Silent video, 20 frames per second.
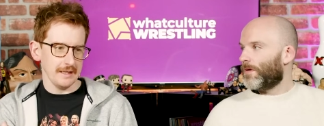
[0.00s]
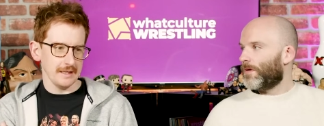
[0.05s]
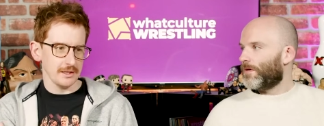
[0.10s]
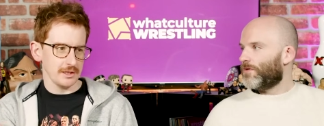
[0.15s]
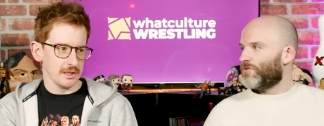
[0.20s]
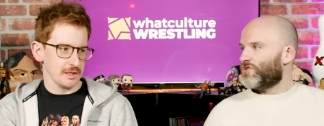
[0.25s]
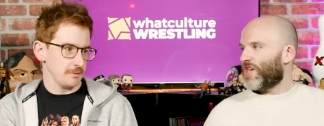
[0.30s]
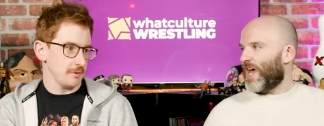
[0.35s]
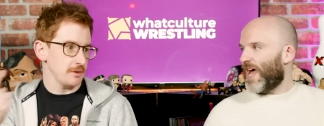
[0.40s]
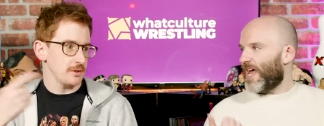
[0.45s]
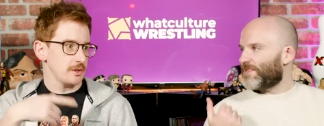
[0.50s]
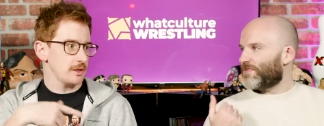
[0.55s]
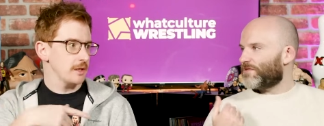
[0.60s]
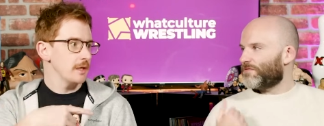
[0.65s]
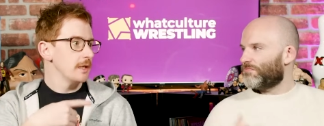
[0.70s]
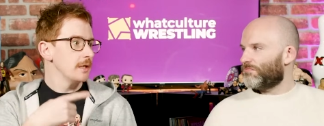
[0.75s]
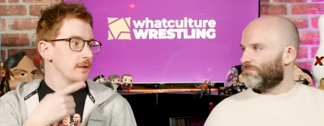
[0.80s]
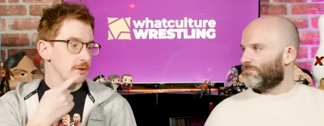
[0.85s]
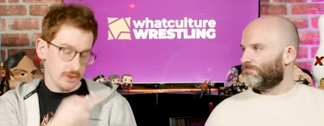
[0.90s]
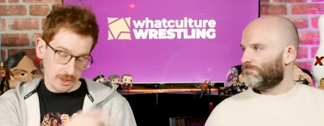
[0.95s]
Speaker 1: Lynch. I Chaz.
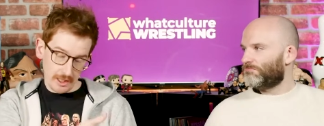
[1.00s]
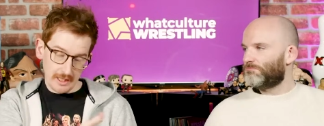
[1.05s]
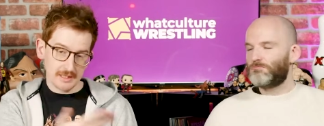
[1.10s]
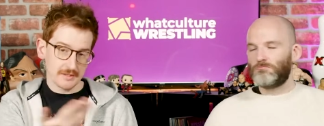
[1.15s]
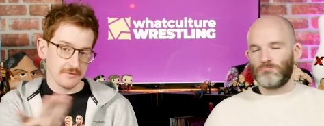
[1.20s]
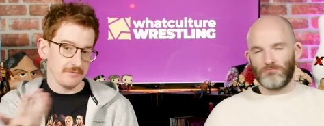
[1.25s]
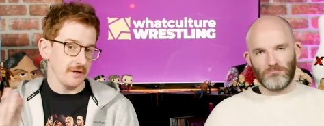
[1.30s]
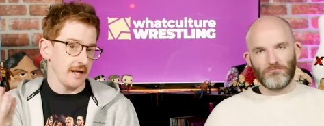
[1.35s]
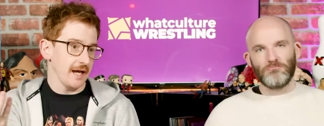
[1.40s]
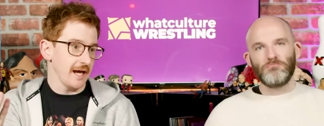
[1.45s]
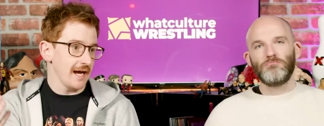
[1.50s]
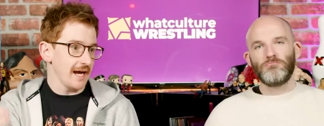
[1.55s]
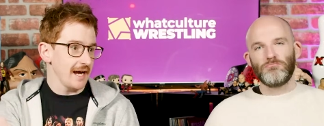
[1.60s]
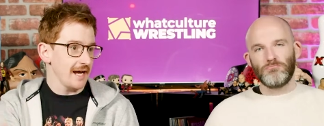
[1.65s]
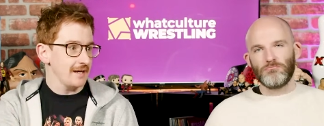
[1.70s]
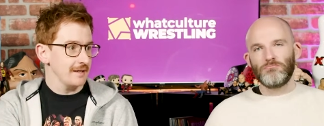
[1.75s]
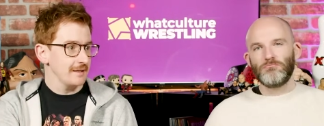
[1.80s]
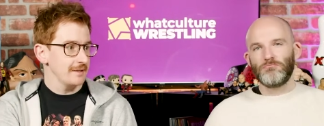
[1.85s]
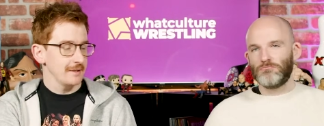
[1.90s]
Chaz Flair.